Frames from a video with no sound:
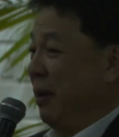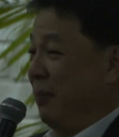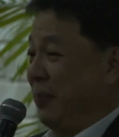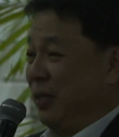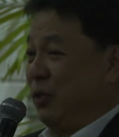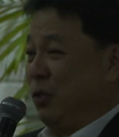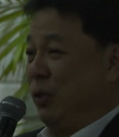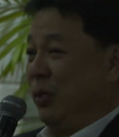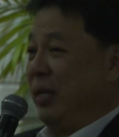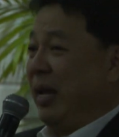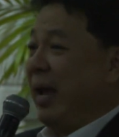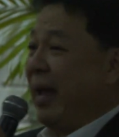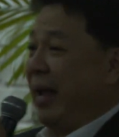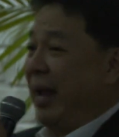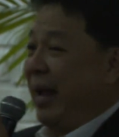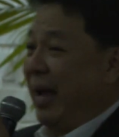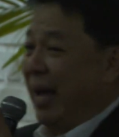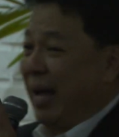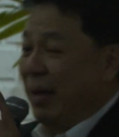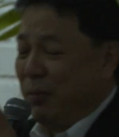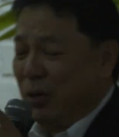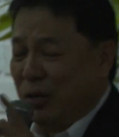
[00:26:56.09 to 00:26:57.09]
But today,
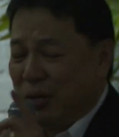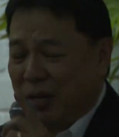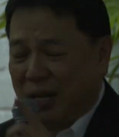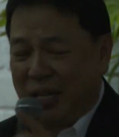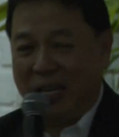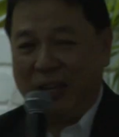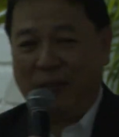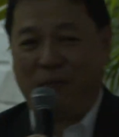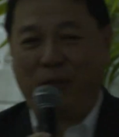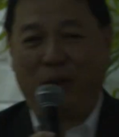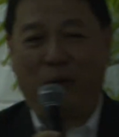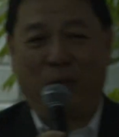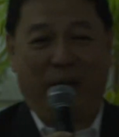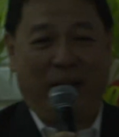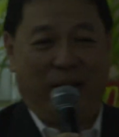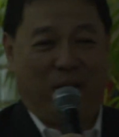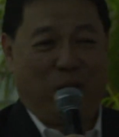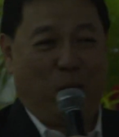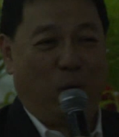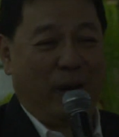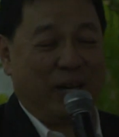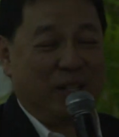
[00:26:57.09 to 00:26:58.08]
I'm going to give you a
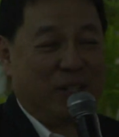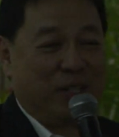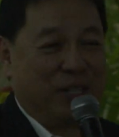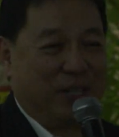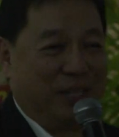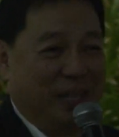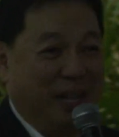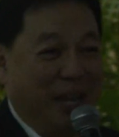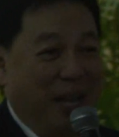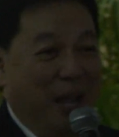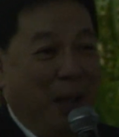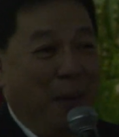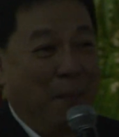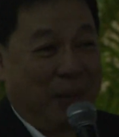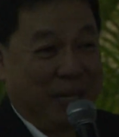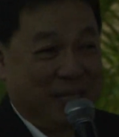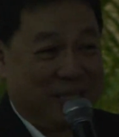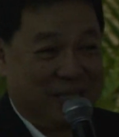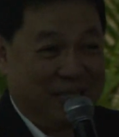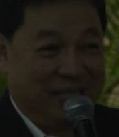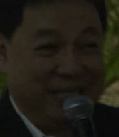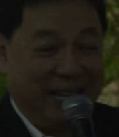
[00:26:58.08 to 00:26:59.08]
question.
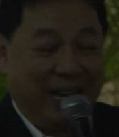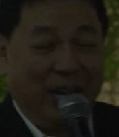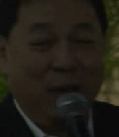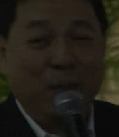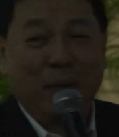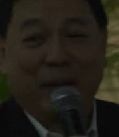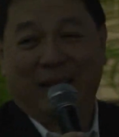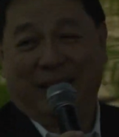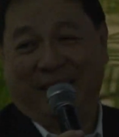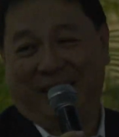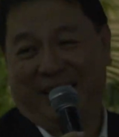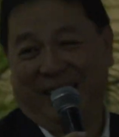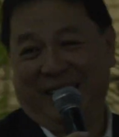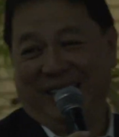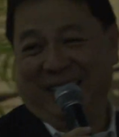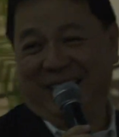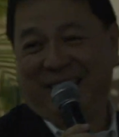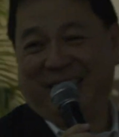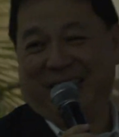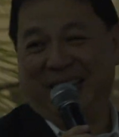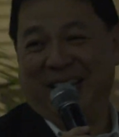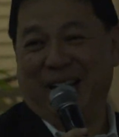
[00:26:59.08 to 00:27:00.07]
Pastor David did
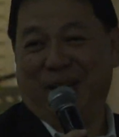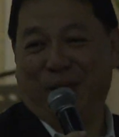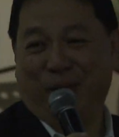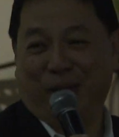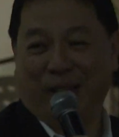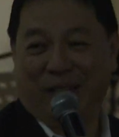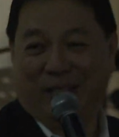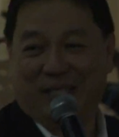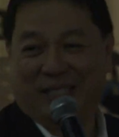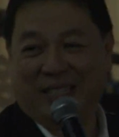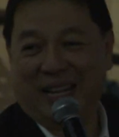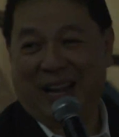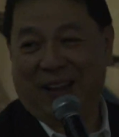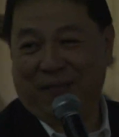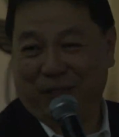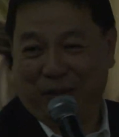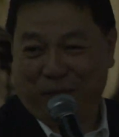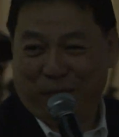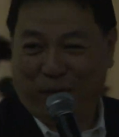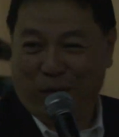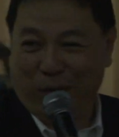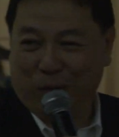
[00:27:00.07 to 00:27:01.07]
this in our staff
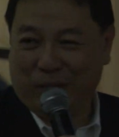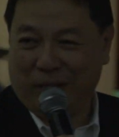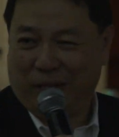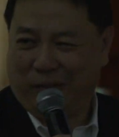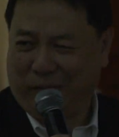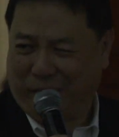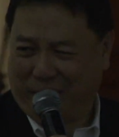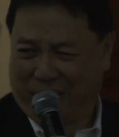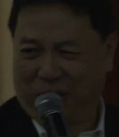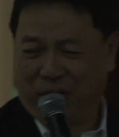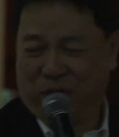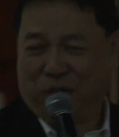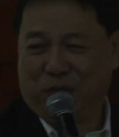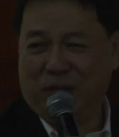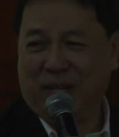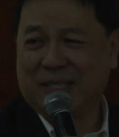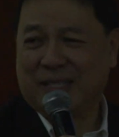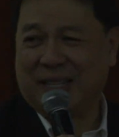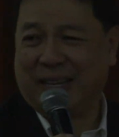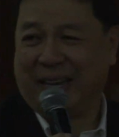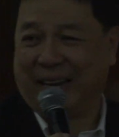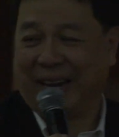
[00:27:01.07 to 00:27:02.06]
devotion. It was
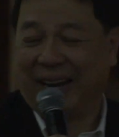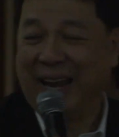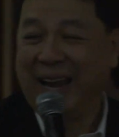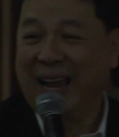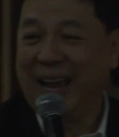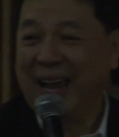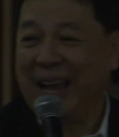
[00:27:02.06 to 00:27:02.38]
interesting.